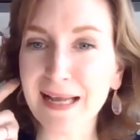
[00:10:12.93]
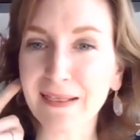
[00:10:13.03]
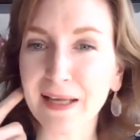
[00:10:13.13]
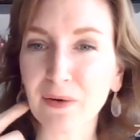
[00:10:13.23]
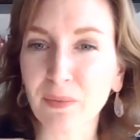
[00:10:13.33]
and
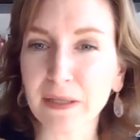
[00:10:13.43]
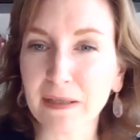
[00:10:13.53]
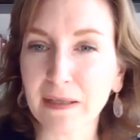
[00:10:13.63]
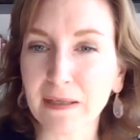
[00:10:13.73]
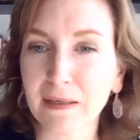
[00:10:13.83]
like
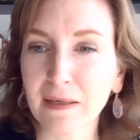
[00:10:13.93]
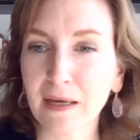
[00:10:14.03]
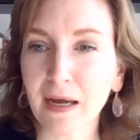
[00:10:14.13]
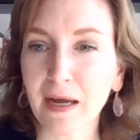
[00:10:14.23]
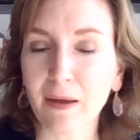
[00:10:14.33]
really
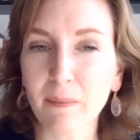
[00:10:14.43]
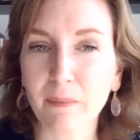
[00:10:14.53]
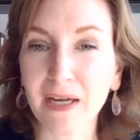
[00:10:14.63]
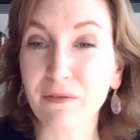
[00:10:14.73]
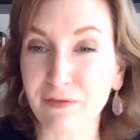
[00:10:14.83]

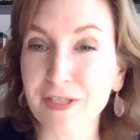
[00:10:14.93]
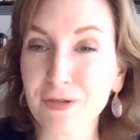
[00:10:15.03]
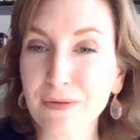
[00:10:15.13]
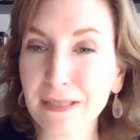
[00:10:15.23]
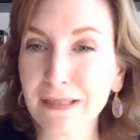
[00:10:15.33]
kind of
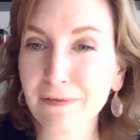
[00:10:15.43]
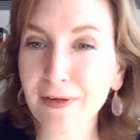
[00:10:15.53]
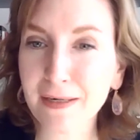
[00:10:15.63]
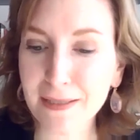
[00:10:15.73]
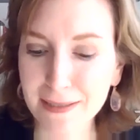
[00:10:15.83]
viscerally
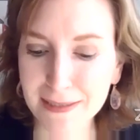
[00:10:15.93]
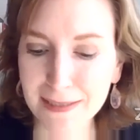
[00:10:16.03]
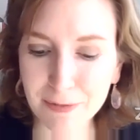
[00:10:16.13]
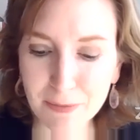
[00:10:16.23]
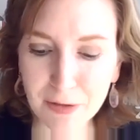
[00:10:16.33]
very
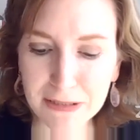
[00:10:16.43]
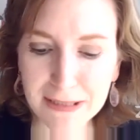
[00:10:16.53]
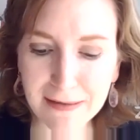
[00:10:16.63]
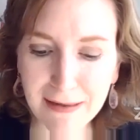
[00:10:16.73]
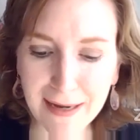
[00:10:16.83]
susceptible
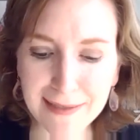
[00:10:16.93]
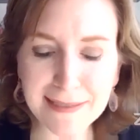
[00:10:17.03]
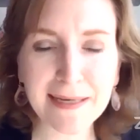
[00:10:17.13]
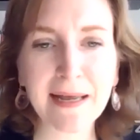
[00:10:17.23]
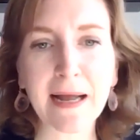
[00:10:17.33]
to
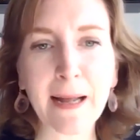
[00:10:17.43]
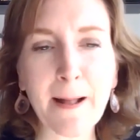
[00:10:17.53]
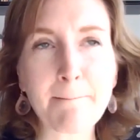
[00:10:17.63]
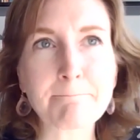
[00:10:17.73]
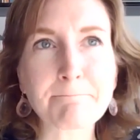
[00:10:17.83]

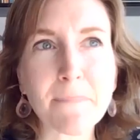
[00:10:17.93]
that.